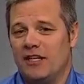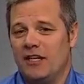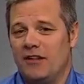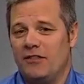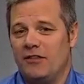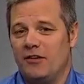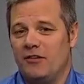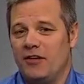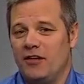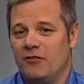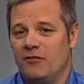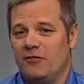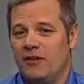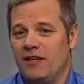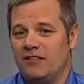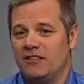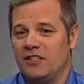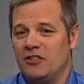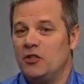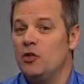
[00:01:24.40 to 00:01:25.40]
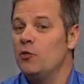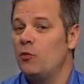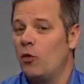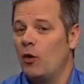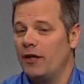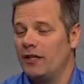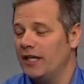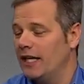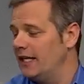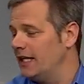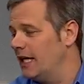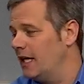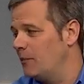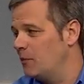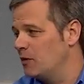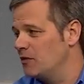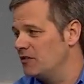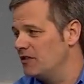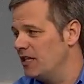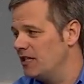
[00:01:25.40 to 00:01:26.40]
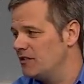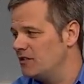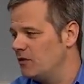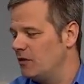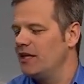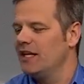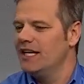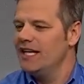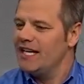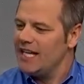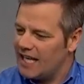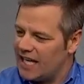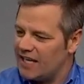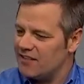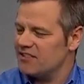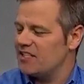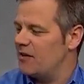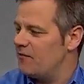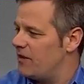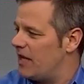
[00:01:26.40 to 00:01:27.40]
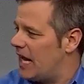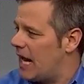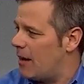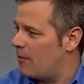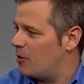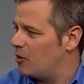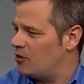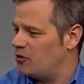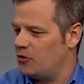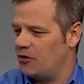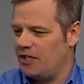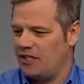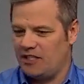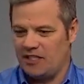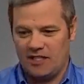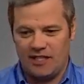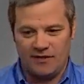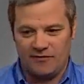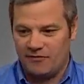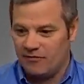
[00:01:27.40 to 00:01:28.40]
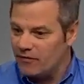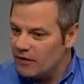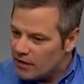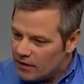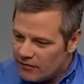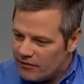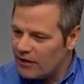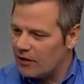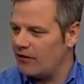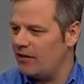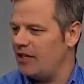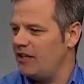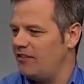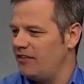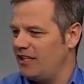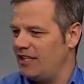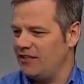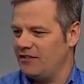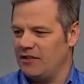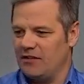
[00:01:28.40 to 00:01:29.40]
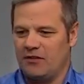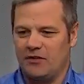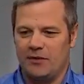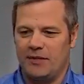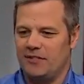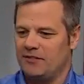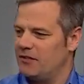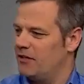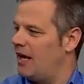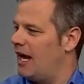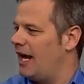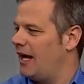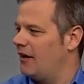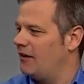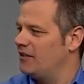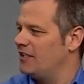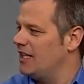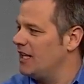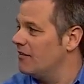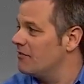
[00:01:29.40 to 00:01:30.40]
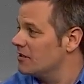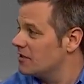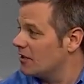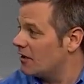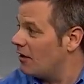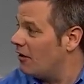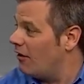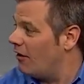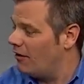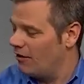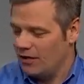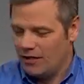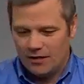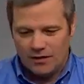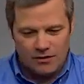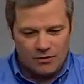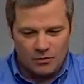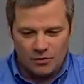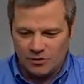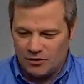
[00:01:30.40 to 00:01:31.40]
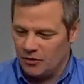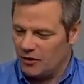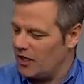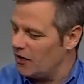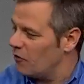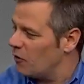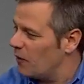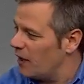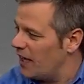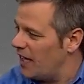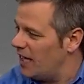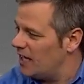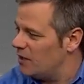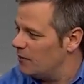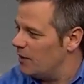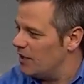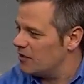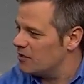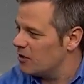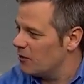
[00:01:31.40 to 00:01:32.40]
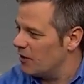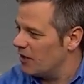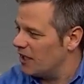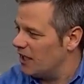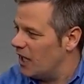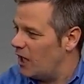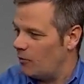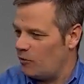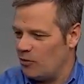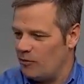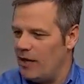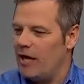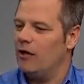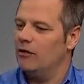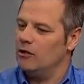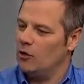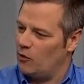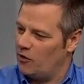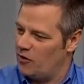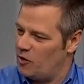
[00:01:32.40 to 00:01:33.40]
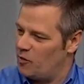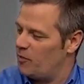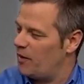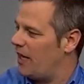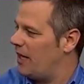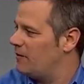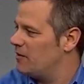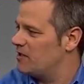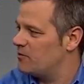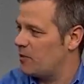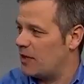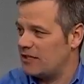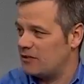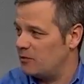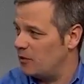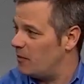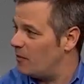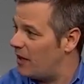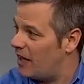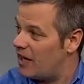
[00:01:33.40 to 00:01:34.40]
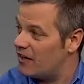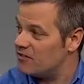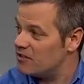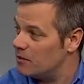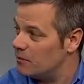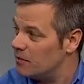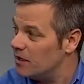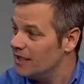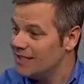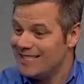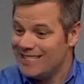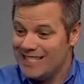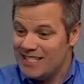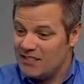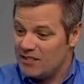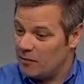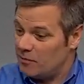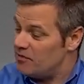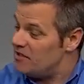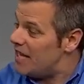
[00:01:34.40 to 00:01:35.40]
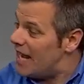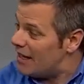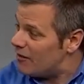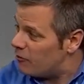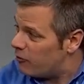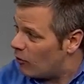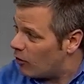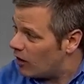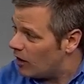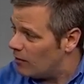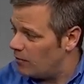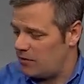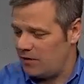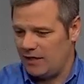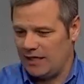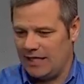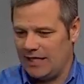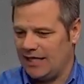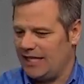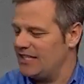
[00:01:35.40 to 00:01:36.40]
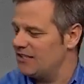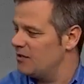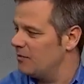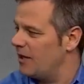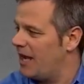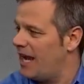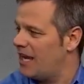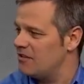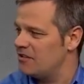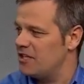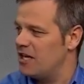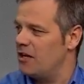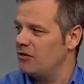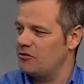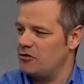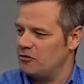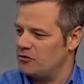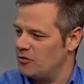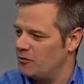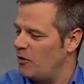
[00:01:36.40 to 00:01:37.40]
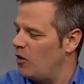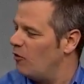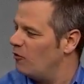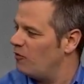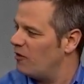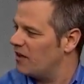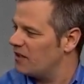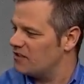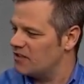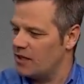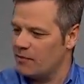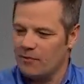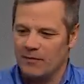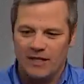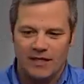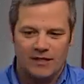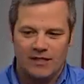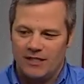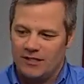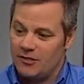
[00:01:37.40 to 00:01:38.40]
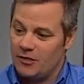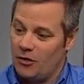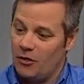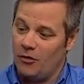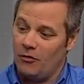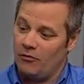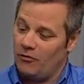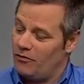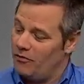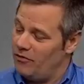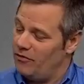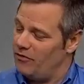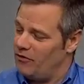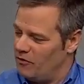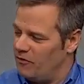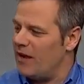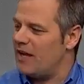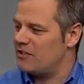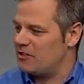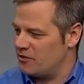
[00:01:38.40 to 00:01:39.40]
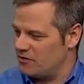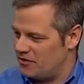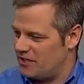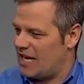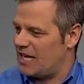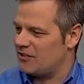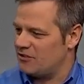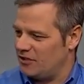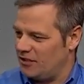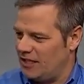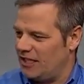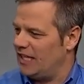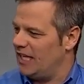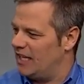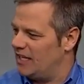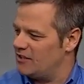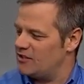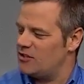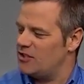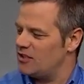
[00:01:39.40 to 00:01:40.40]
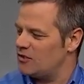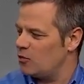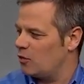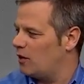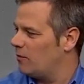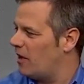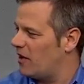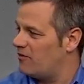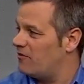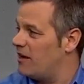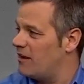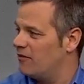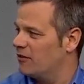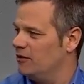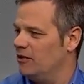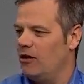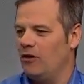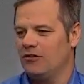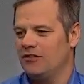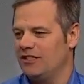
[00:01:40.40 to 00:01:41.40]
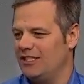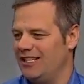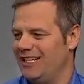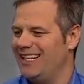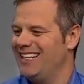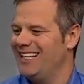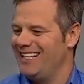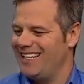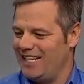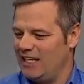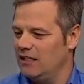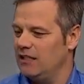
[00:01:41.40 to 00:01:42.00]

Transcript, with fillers: on a 30-year fix at 2.99%. So it gives them the opportunity to if they're anything in the threes or higher to give us a call. We'll do whatever we can to make sure we can help them out, lower their payments, possibly pay off some, some debt for them, oh, yeah. uh, get some cash out, do some home fix up. So the veterans actually, again, it's, it's one of my favorite loans and it, it